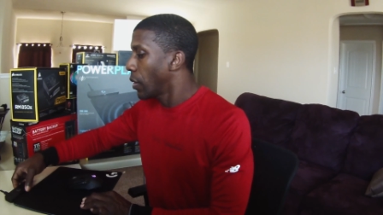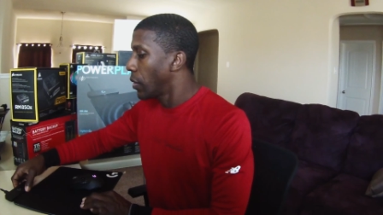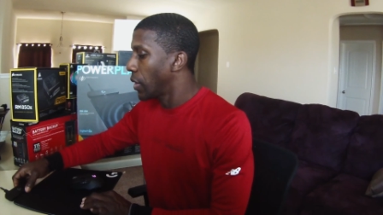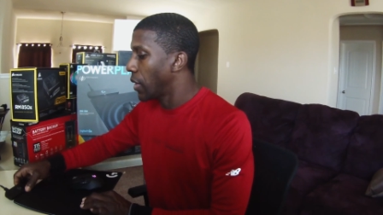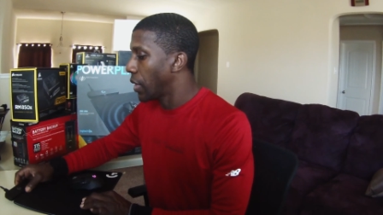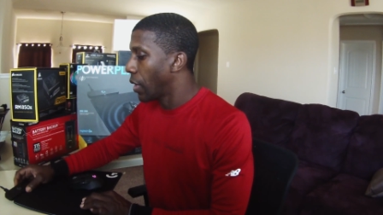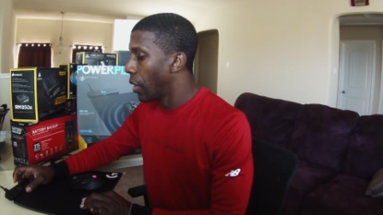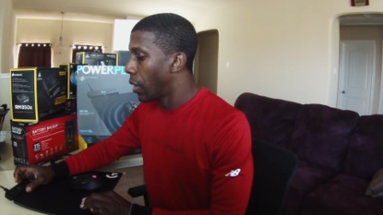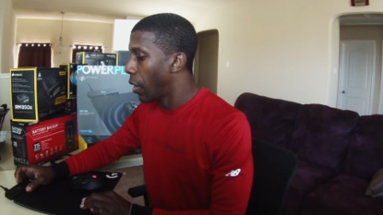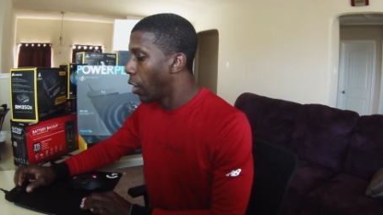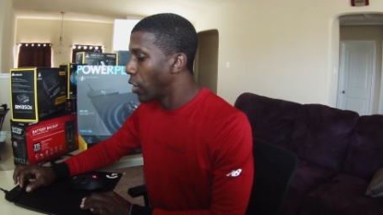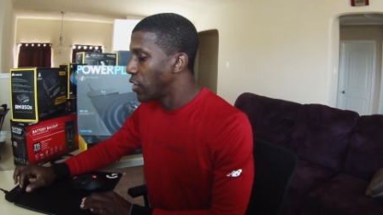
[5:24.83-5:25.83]
the
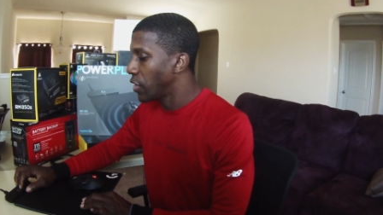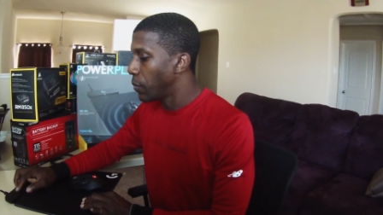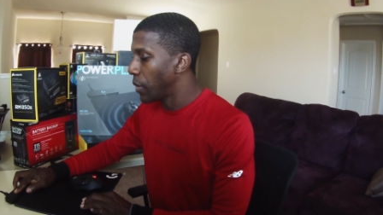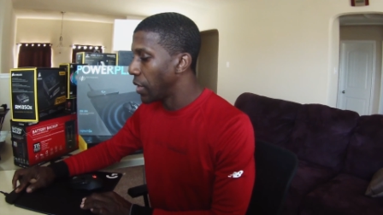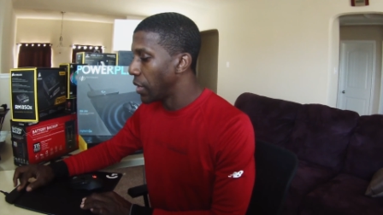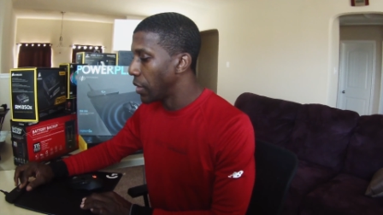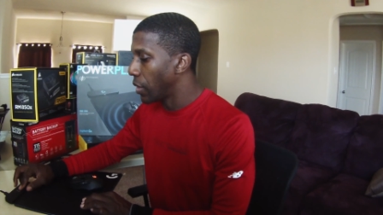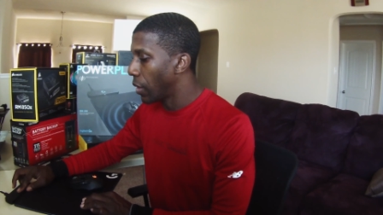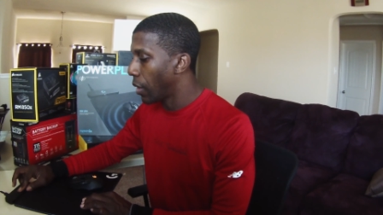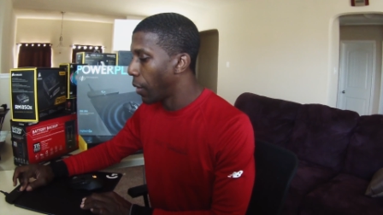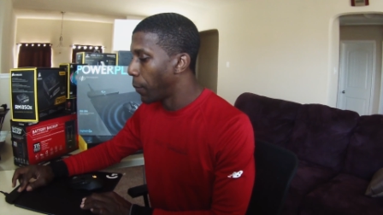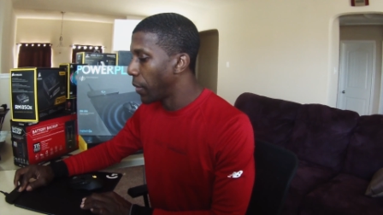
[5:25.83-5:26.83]
RGB
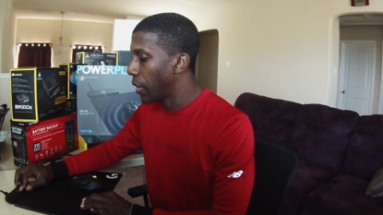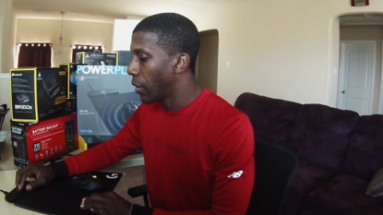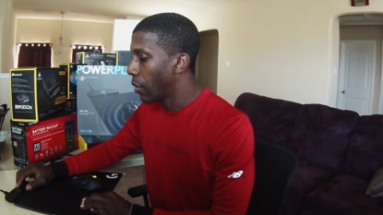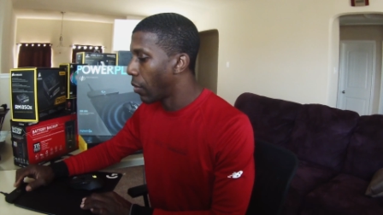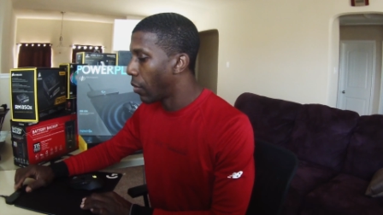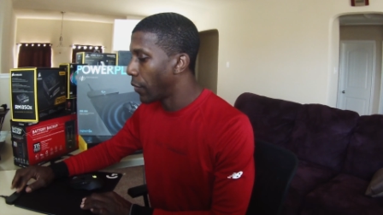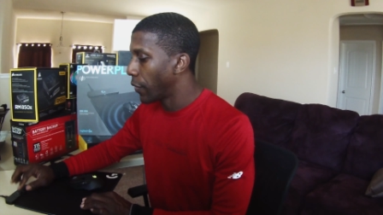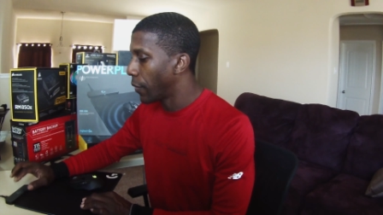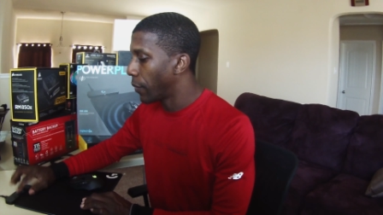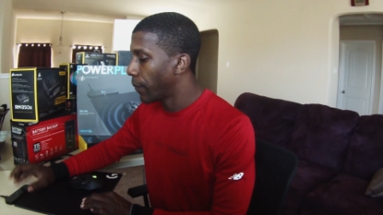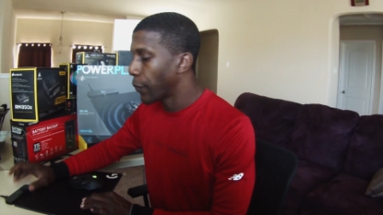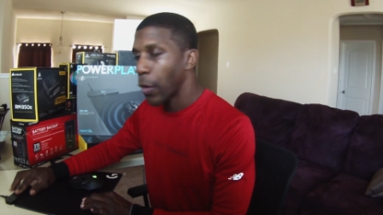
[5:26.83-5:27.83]
up here
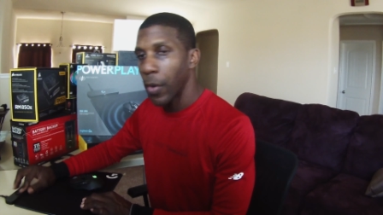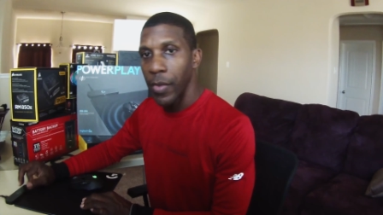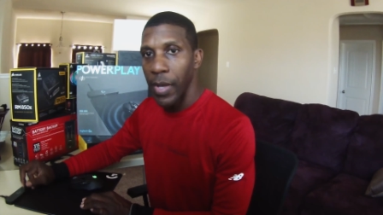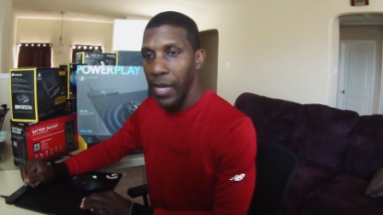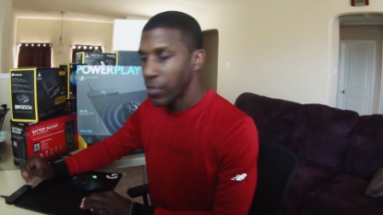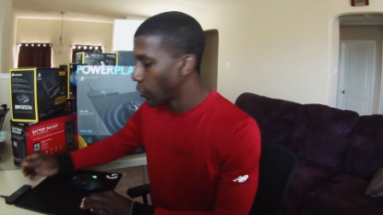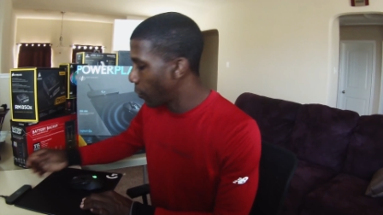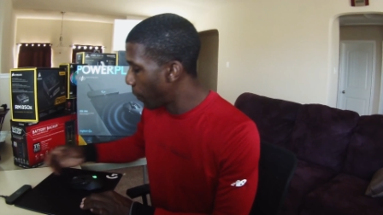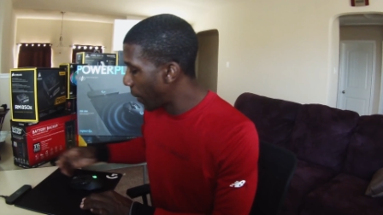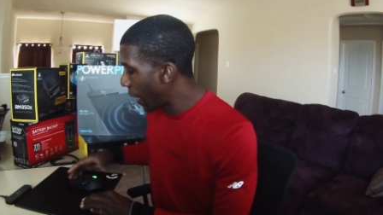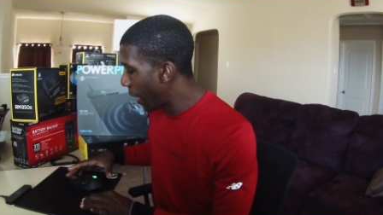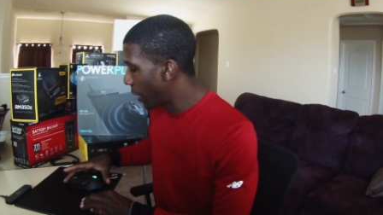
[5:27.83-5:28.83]
on the actual
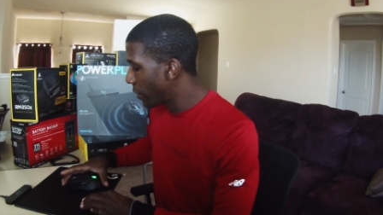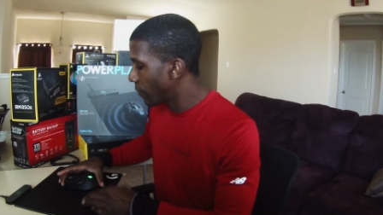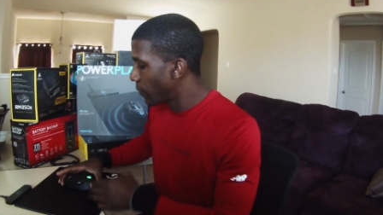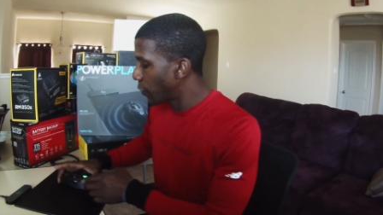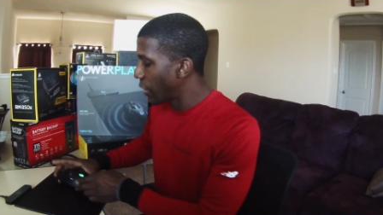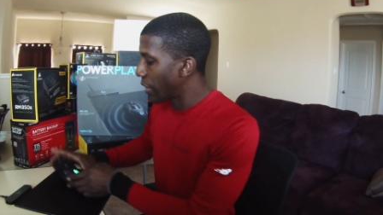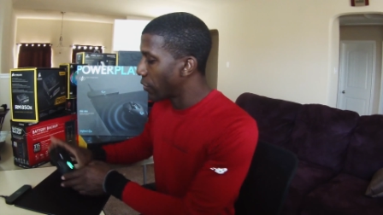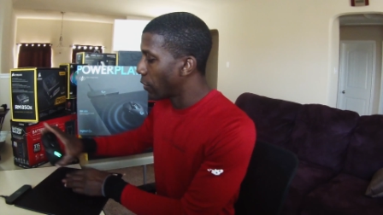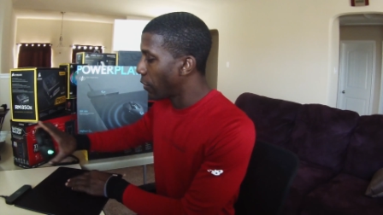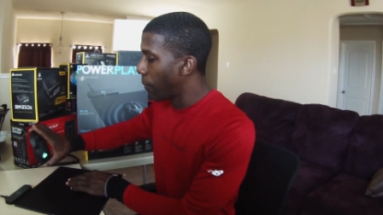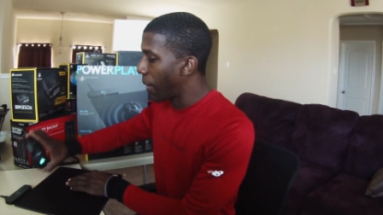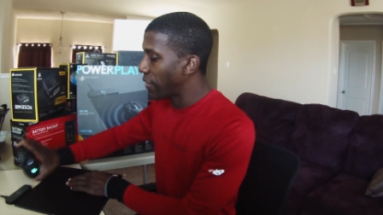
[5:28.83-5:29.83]
pad texture
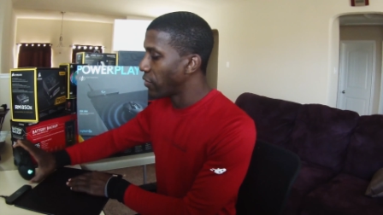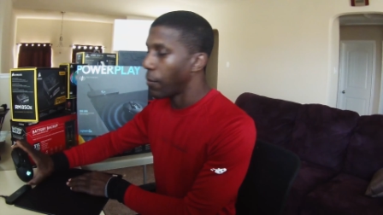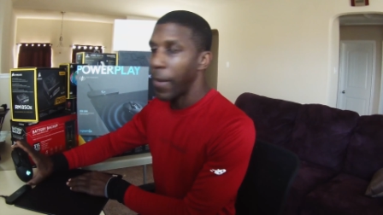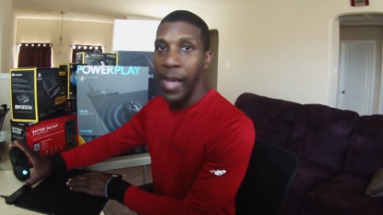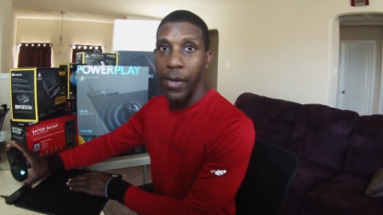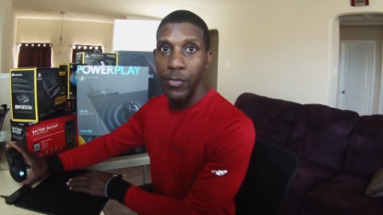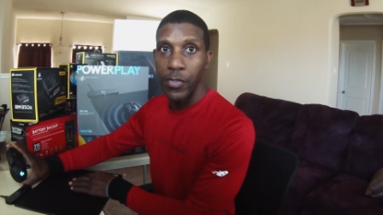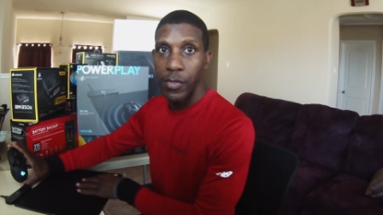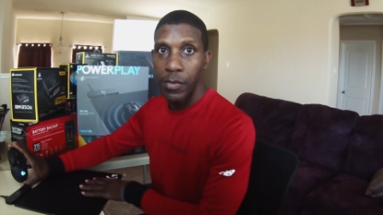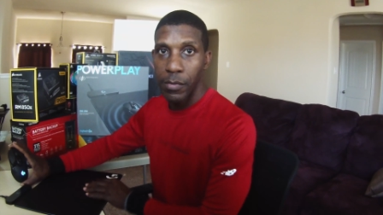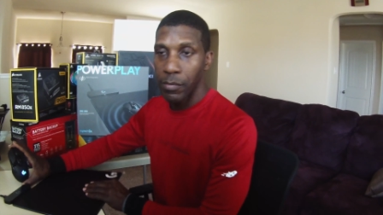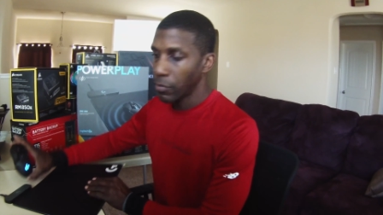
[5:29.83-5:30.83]
to match the mouse.
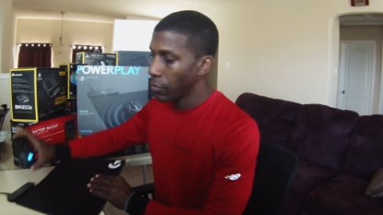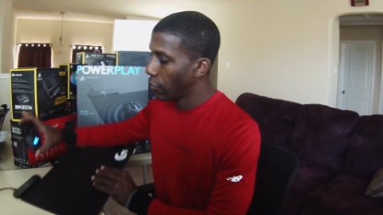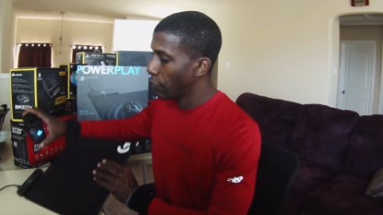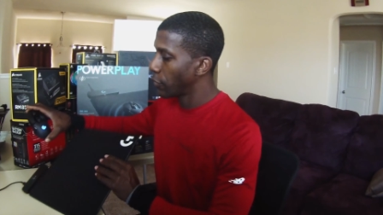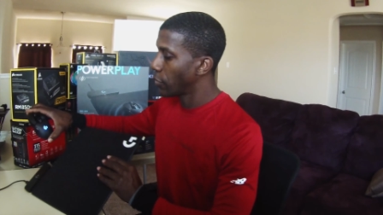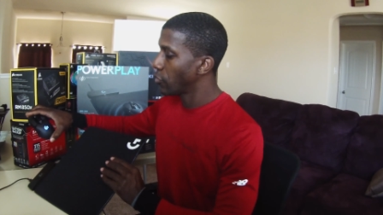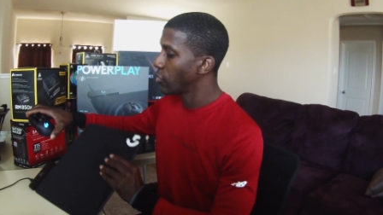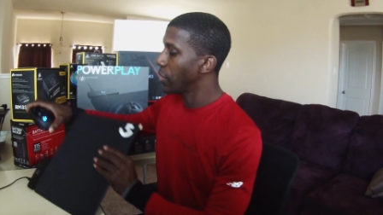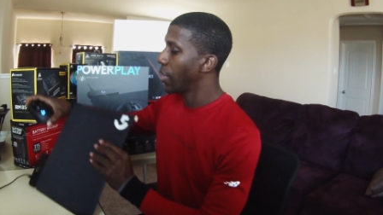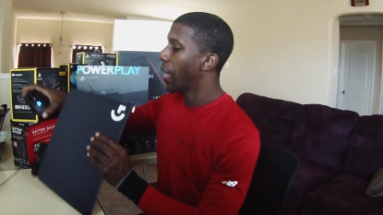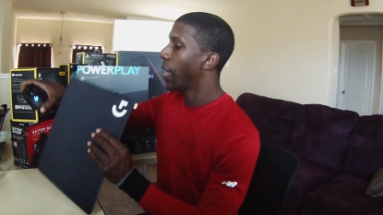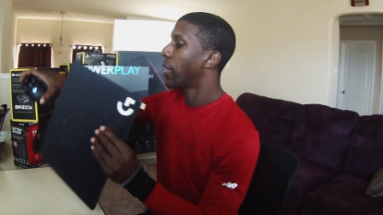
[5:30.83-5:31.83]
You can see
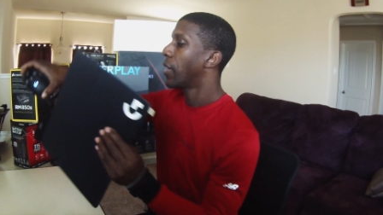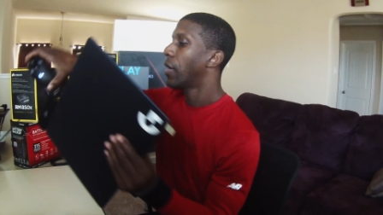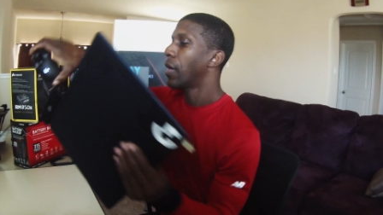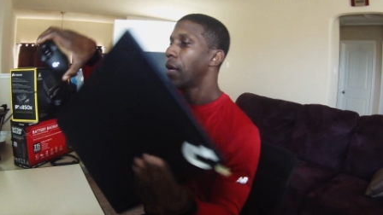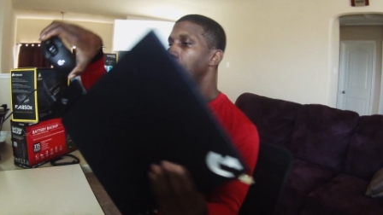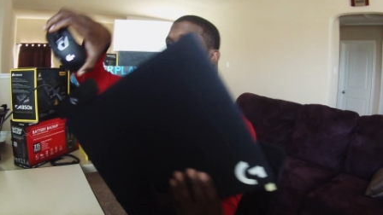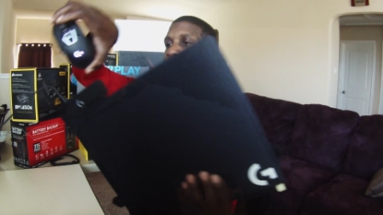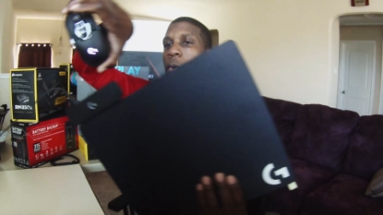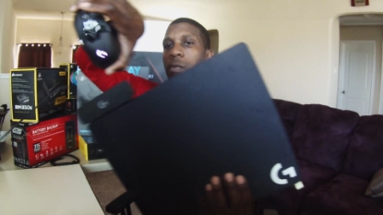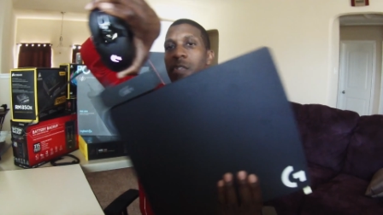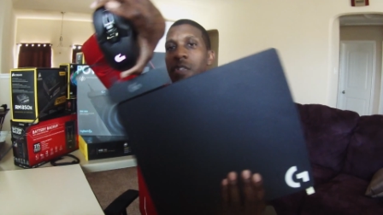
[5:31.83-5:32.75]
that they're both the